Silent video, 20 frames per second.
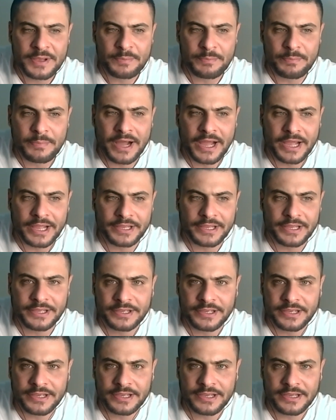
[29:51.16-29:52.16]

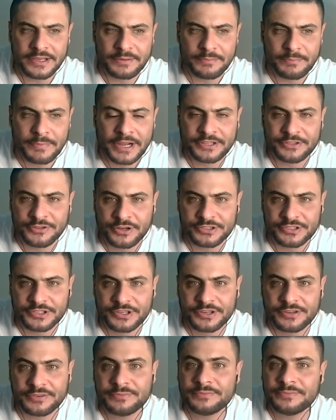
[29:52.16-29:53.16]
my
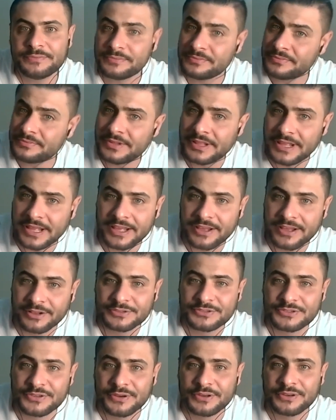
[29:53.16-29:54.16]
daughter
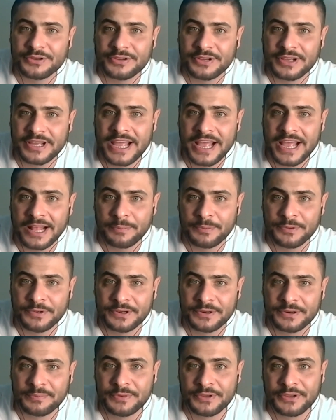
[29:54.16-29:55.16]
also help
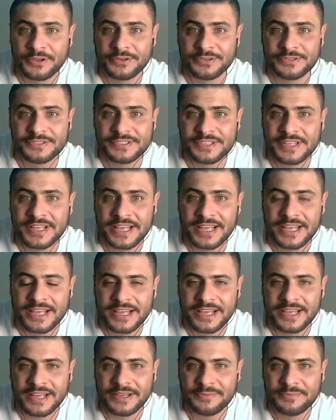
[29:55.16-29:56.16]
her because
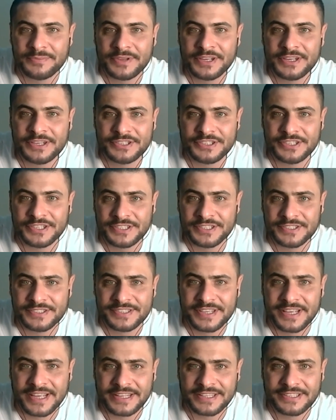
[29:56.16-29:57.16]

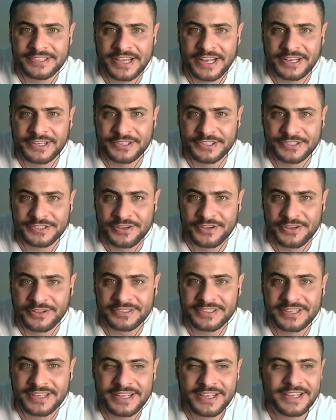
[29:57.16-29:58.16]
she's 10 years
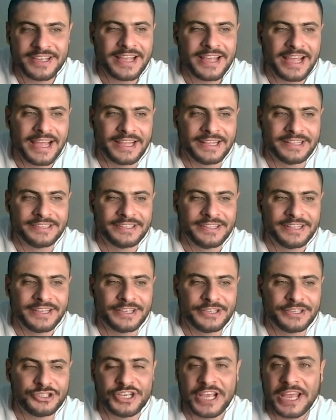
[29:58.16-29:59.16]
old, and
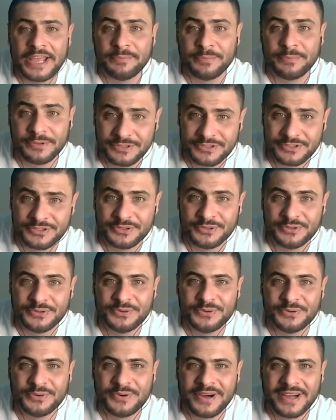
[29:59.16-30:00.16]
she able to
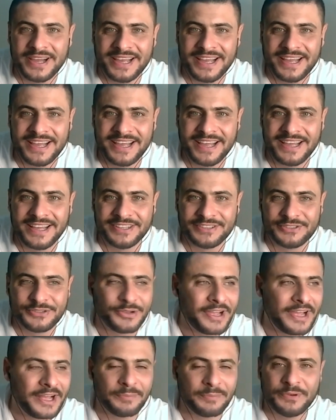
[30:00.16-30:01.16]

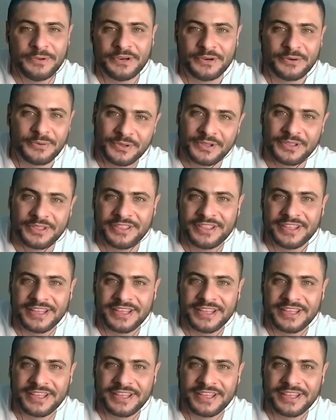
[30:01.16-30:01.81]
help her with